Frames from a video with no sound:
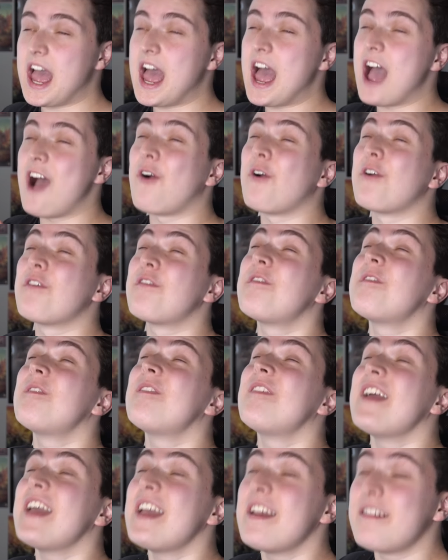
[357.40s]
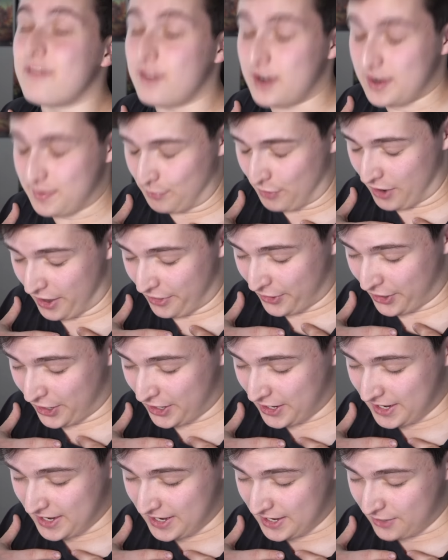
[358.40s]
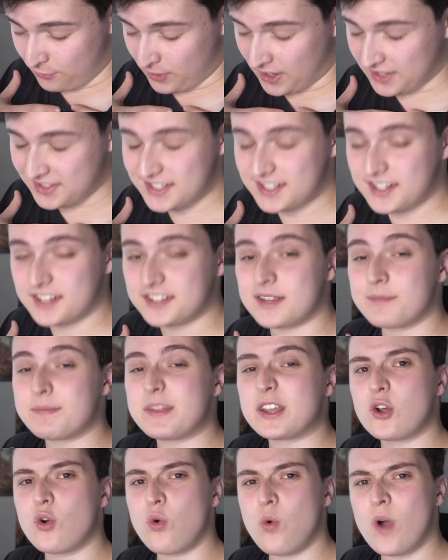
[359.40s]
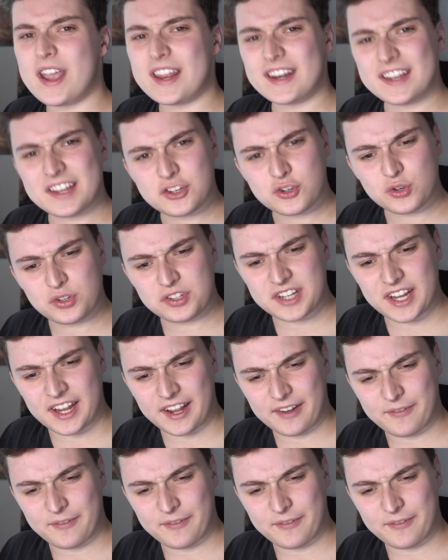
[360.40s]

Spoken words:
our favorite brother, runs into something quite interesting.